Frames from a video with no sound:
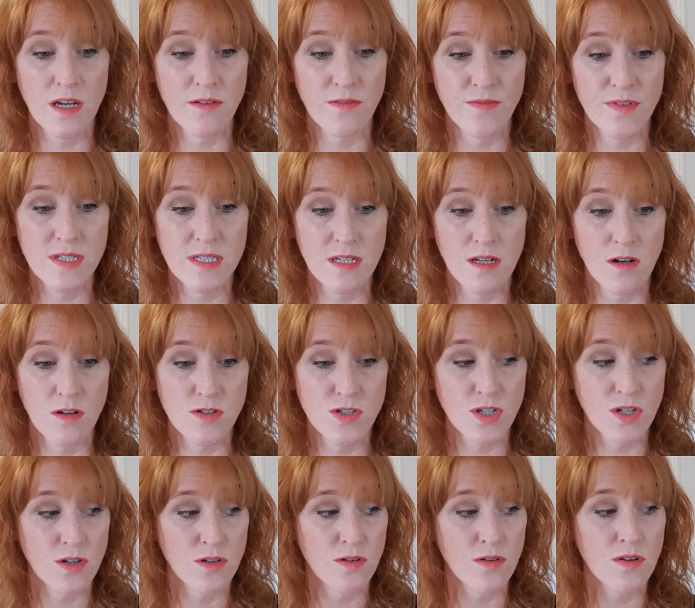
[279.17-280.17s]

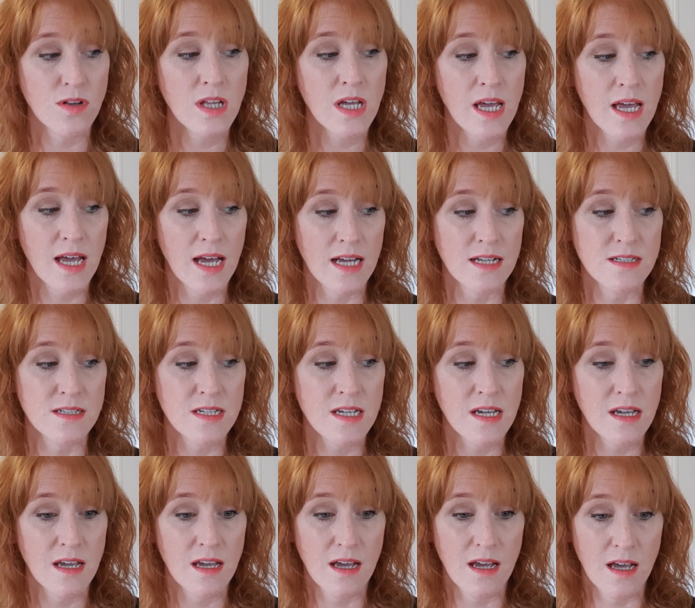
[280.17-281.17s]
physiological and
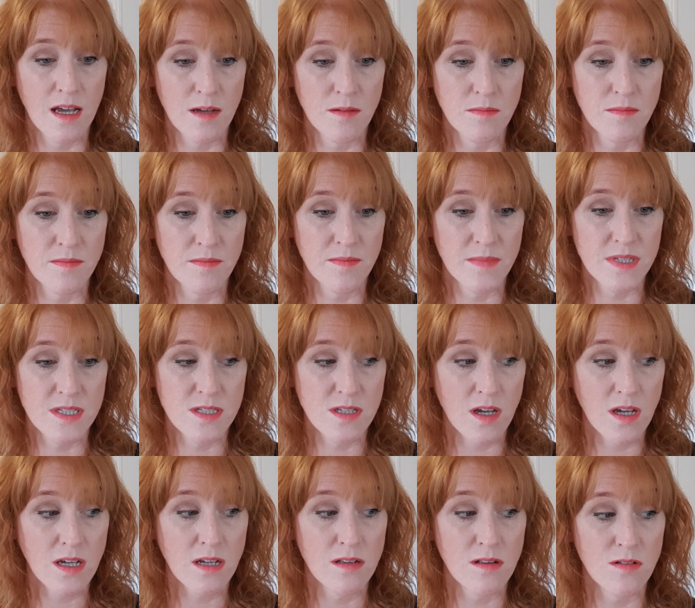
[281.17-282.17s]

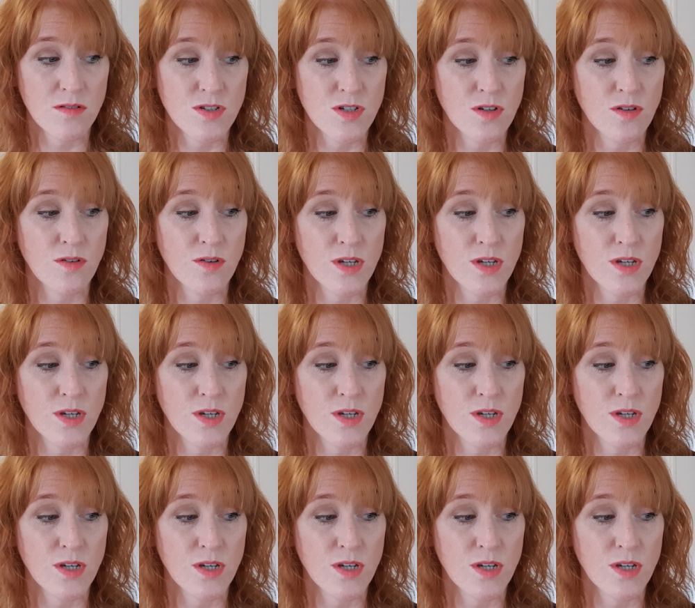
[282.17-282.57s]
psychological